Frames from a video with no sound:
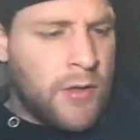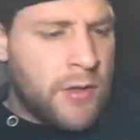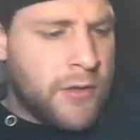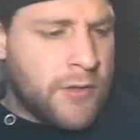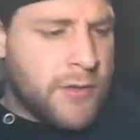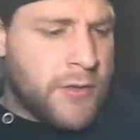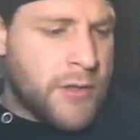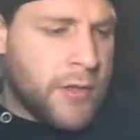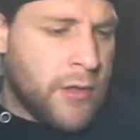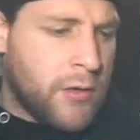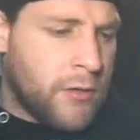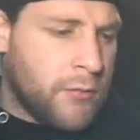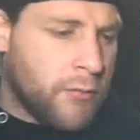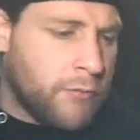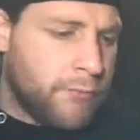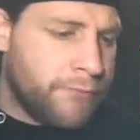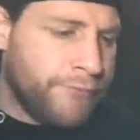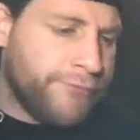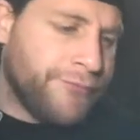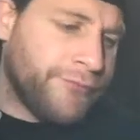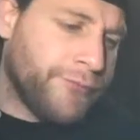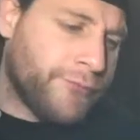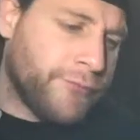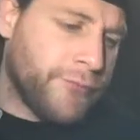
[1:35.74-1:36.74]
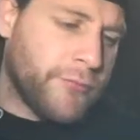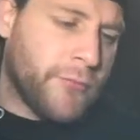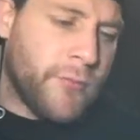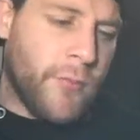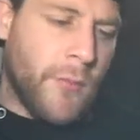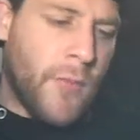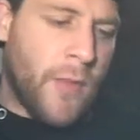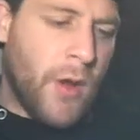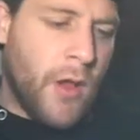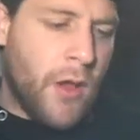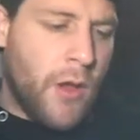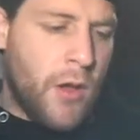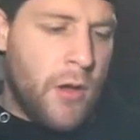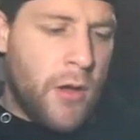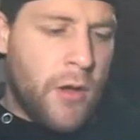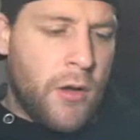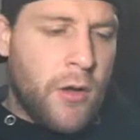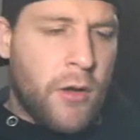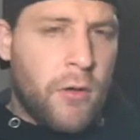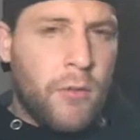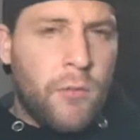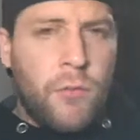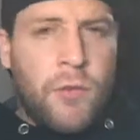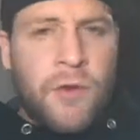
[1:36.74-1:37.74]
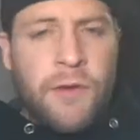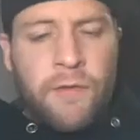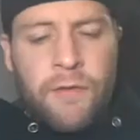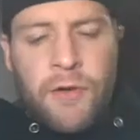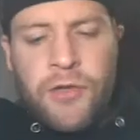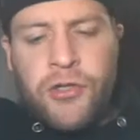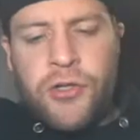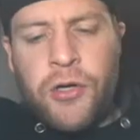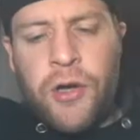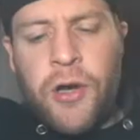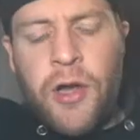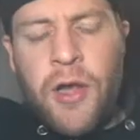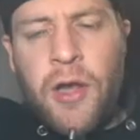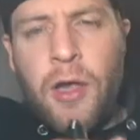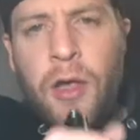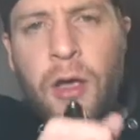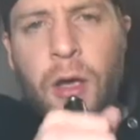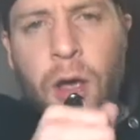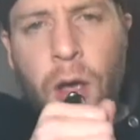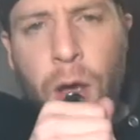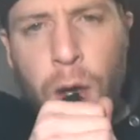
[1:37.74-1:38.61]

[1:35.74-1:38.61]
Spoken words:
So we'll give it a try.